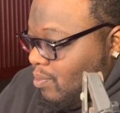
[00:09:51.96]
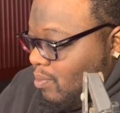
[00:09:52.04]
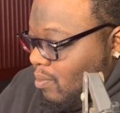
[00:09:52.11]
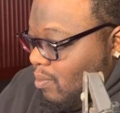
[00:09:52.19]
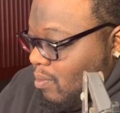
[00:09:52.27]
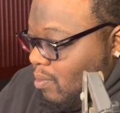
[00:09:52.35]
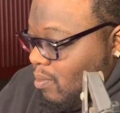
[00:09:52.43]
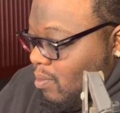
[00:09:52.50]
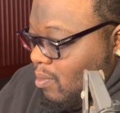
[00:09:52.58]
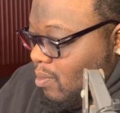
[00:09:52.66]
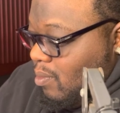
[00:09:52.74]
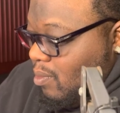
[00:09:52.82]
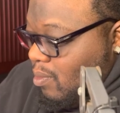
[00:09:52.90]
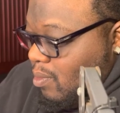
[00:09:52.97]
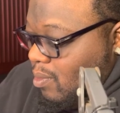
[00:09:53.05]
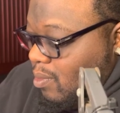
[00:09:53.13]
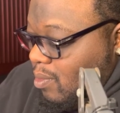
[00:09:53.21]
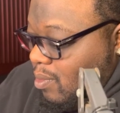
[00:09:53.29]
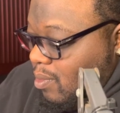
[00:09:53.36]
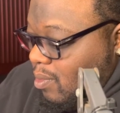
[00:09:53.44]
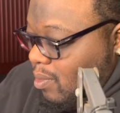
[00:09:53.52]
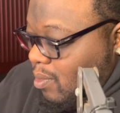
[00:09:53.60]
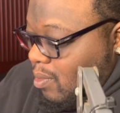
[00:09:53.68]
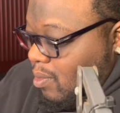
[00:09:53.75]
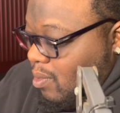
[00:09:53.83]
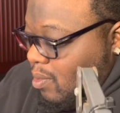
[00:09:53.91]

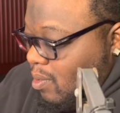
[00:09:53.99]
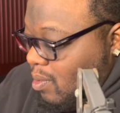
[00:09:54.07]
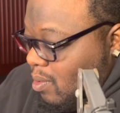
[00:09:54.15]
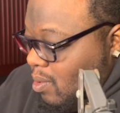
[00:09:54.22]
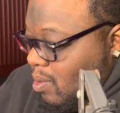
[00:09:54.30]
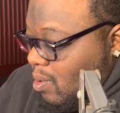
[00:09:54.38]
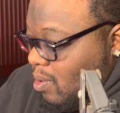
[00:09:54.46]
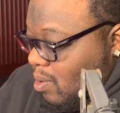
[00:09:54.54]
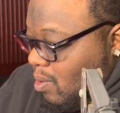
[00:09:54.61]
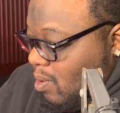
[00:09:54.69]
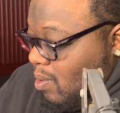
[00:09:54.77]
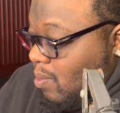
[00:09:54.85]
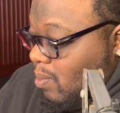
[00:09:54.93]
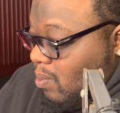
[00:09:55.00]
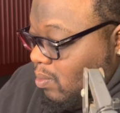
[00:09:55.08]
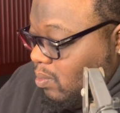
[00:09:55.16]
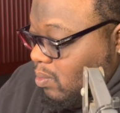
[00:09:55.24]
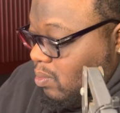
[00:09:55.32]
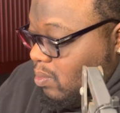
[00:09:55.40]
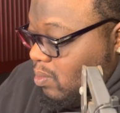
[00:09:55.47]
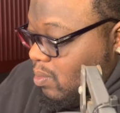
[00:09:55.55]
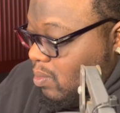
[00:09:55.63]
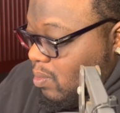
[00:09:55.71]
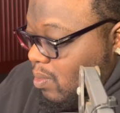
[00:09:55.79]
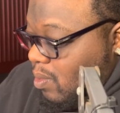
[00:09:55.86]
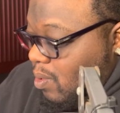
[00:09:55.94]

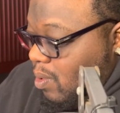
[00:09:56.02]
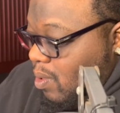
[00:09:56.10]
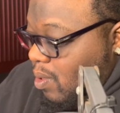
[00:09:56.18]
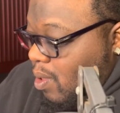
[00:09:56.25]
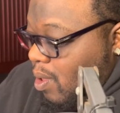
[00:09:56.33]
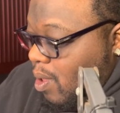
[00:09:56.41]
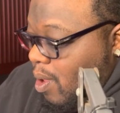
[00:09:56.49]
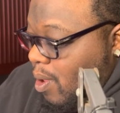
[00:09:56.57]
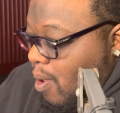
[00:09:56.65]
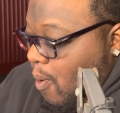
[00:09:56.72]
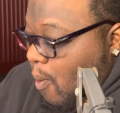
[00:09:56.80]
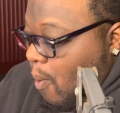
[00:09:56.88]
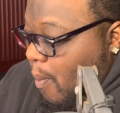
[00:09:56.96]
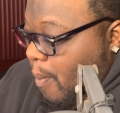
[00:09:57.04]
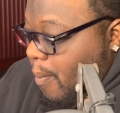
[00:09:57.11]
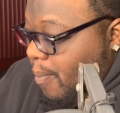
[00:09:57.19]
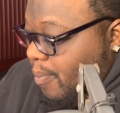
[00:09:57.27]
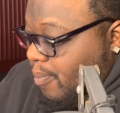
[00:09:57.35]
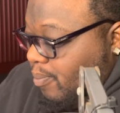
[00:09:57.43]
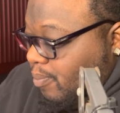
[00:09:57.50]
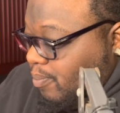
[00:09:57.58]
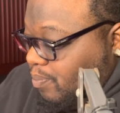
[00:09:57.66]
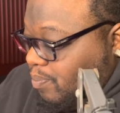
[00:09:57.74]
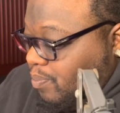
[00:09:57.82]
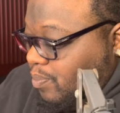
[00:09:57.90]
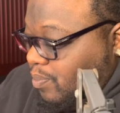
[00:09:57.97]

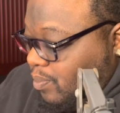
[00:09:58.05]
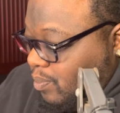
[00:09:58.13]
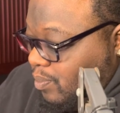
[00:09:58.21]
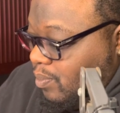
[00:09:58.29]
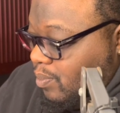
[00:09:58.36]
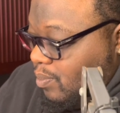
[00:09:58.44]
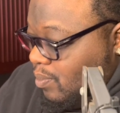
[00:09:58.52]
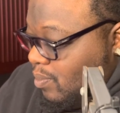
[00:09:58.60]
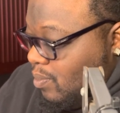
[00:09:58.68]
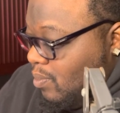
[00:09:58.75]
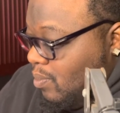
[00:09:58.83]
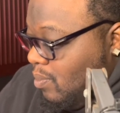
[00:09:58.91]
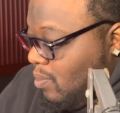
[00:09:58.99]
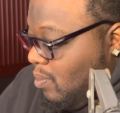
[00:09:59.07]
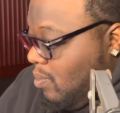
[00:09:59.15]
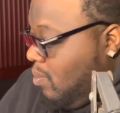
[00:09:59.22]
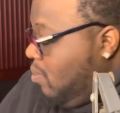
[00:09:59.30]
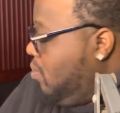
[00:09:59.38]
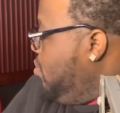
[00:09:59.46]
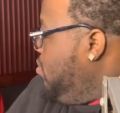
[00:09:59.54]
The person shown says nothing.